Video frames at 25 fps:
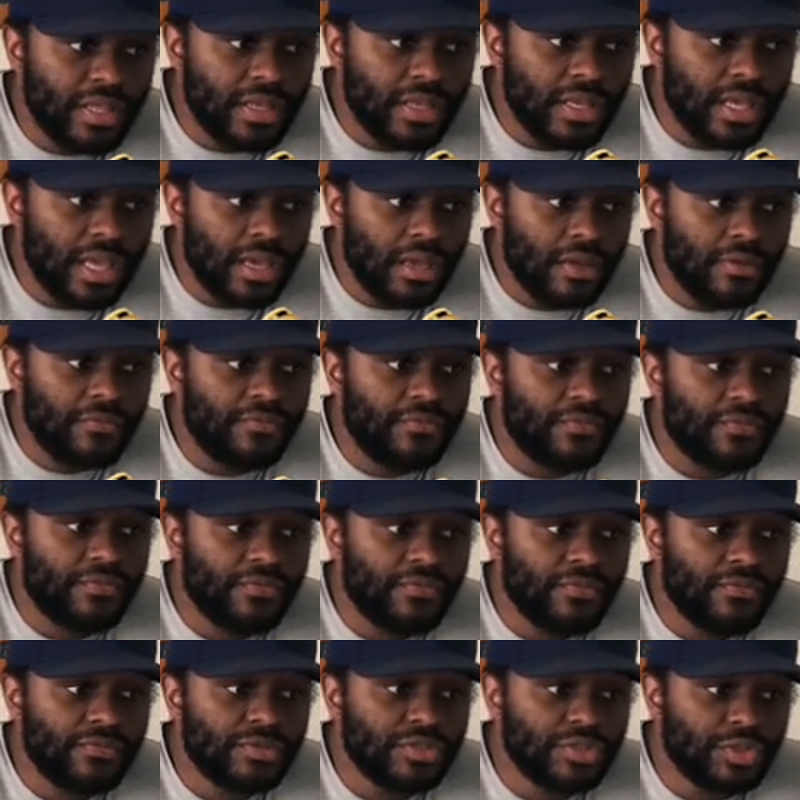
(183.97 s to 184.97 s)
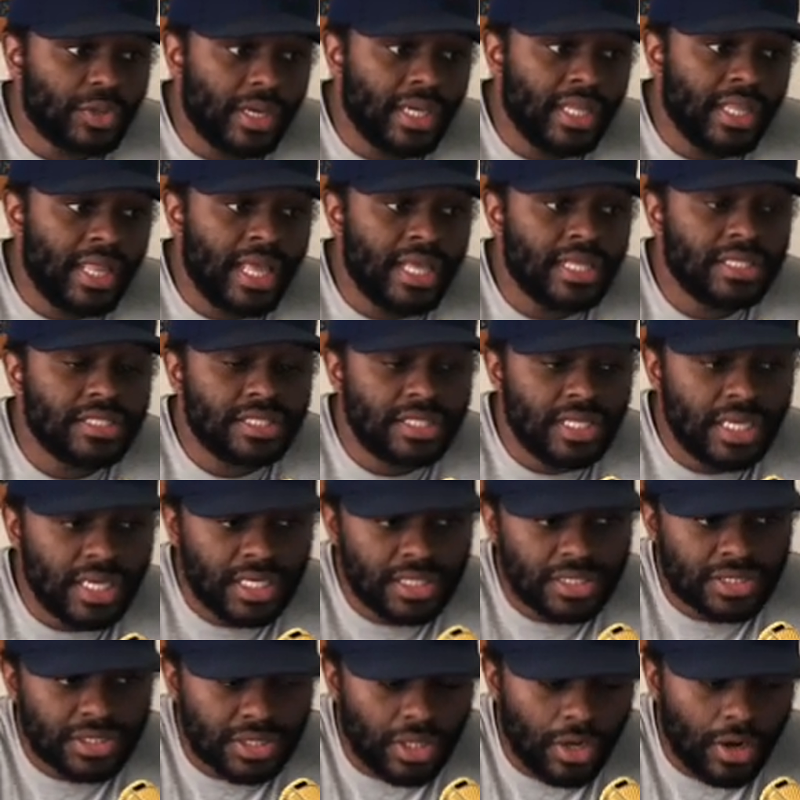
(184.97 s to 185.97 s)
if Trey Lance
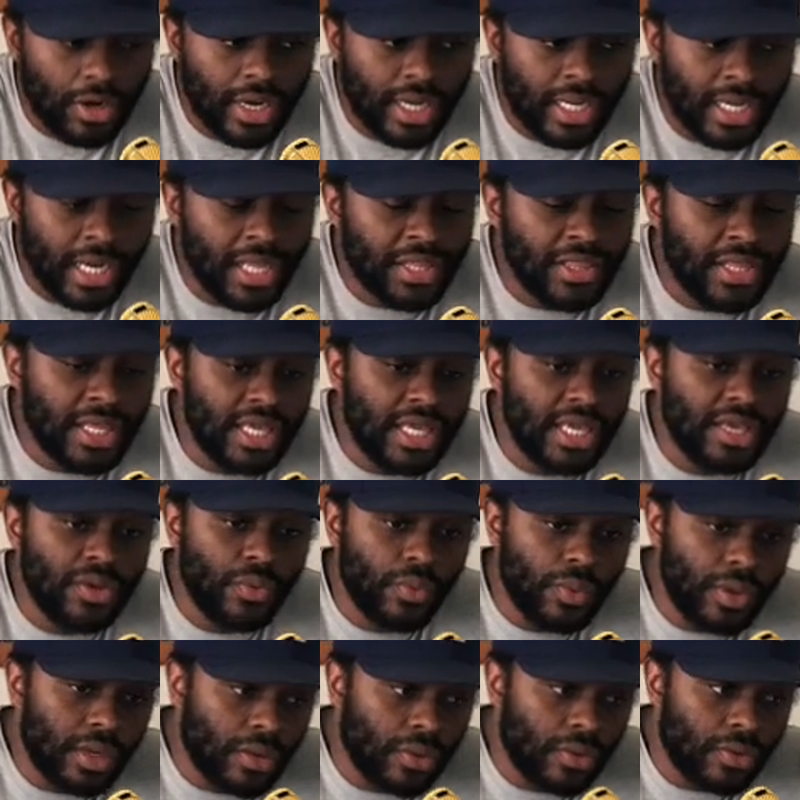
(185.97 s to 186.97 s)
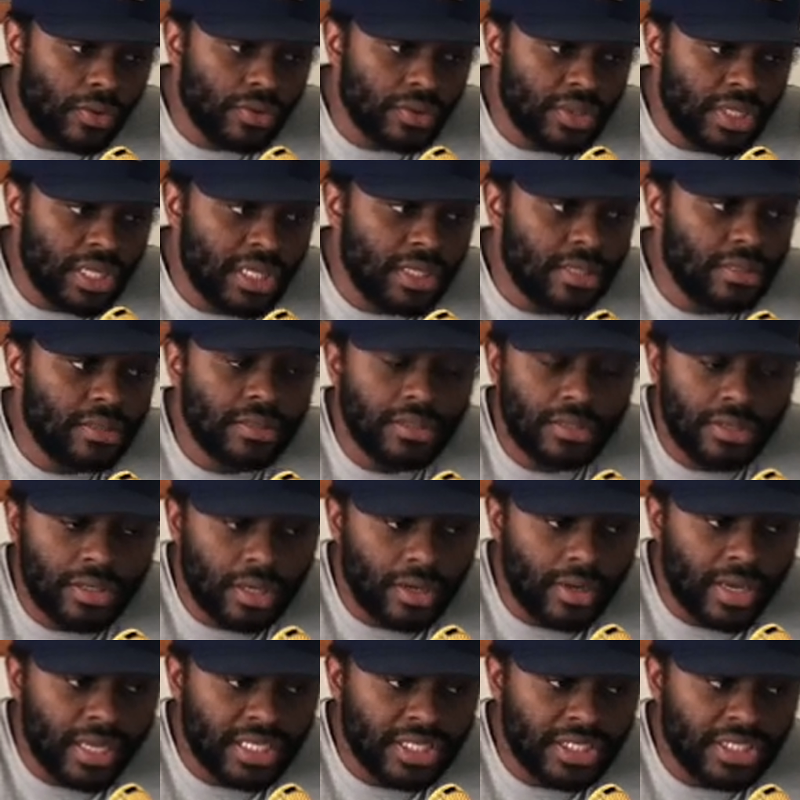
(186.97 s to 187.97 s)
does start, and I think he will, then, you know,
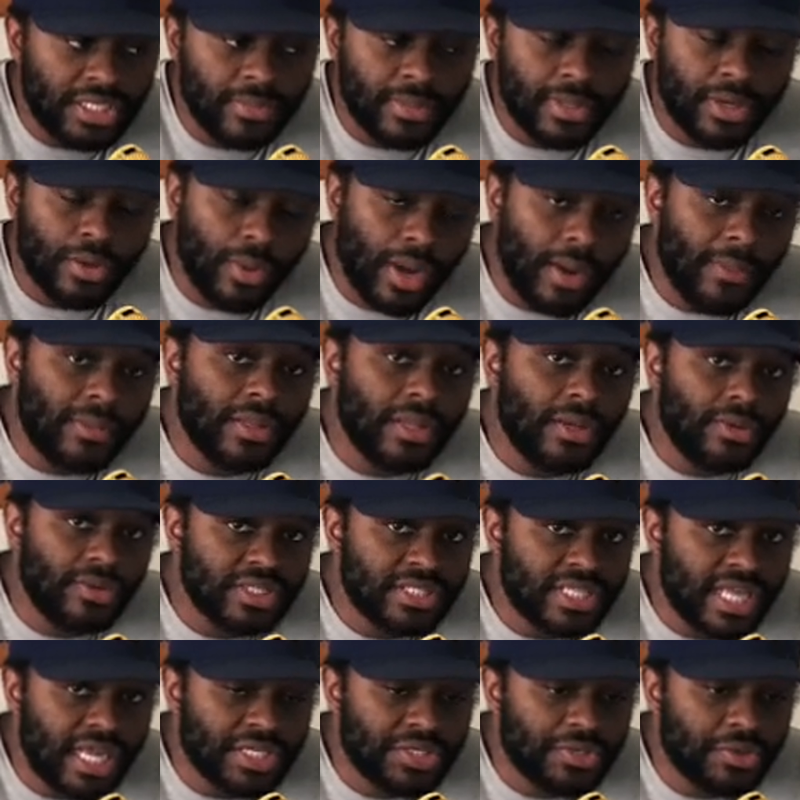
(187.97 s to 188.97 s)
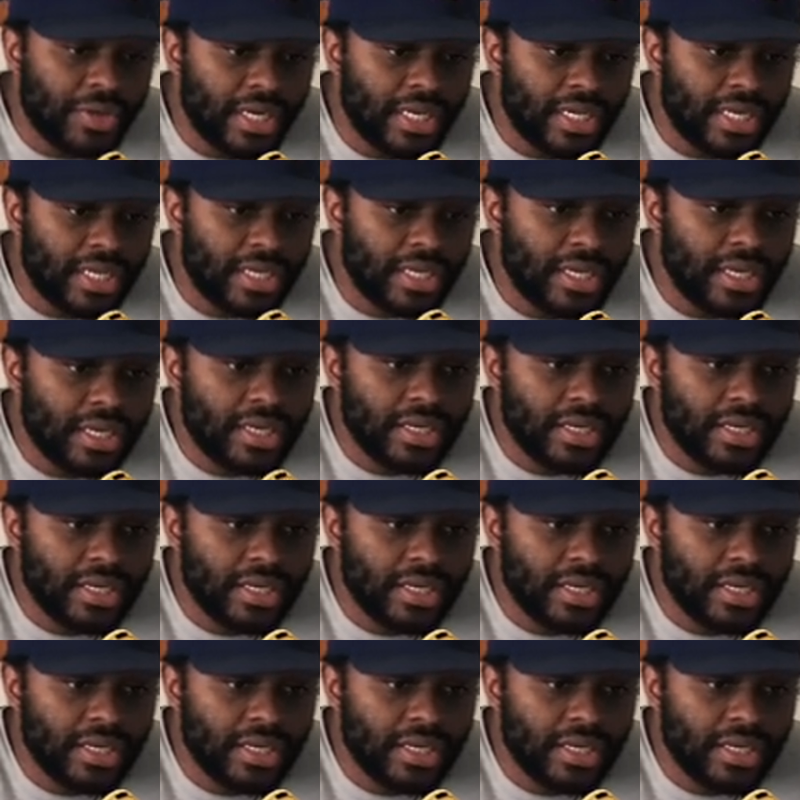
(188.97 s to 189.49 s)
and Jimmy Garoppolo is not traded,